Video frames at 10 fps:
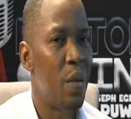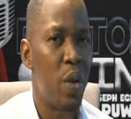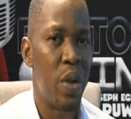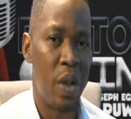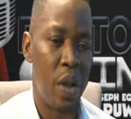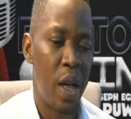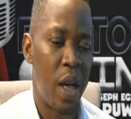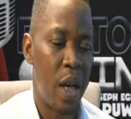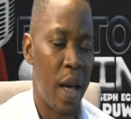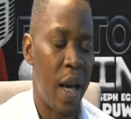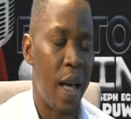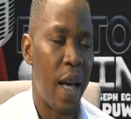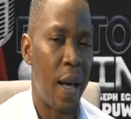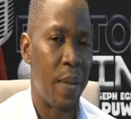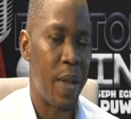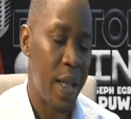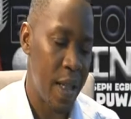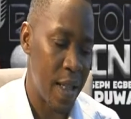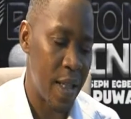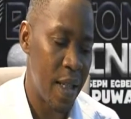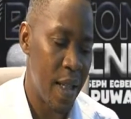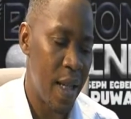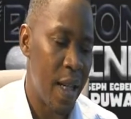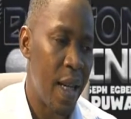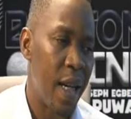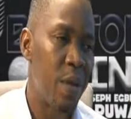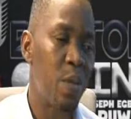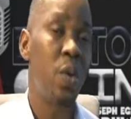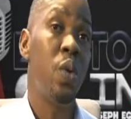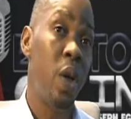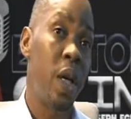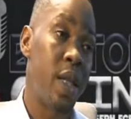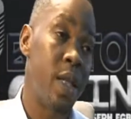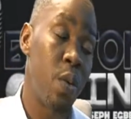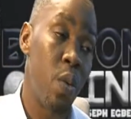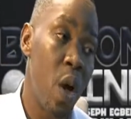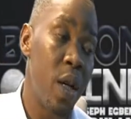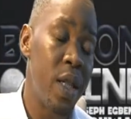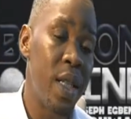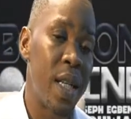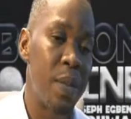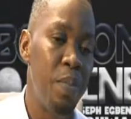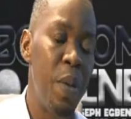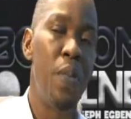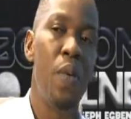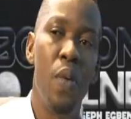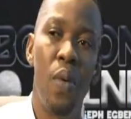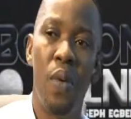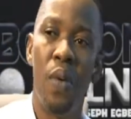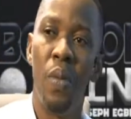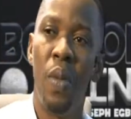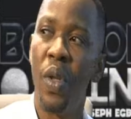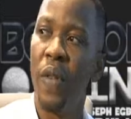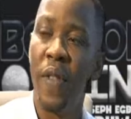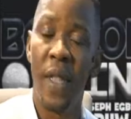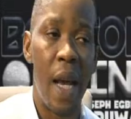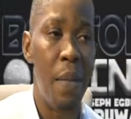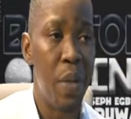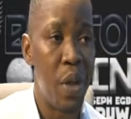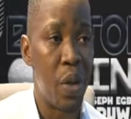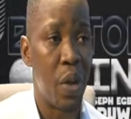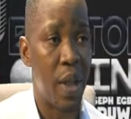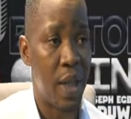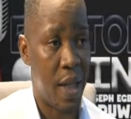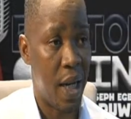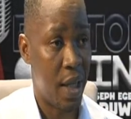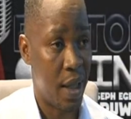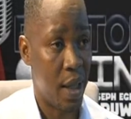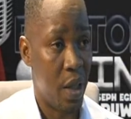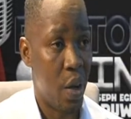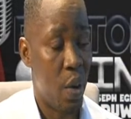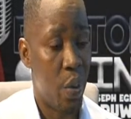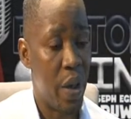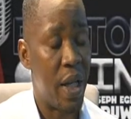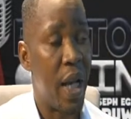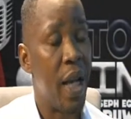I'm saying that it is the one that people most of the time misunderstand with